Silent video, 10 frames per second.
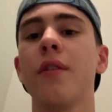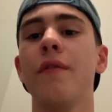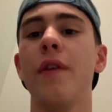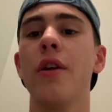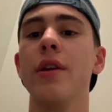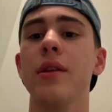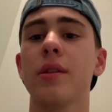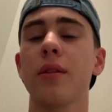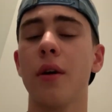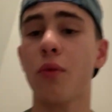very
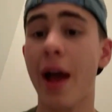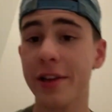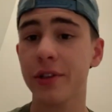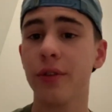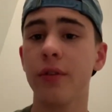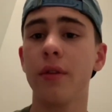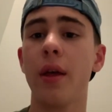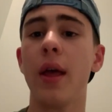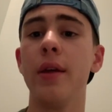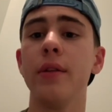rational
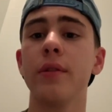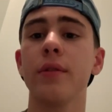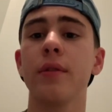and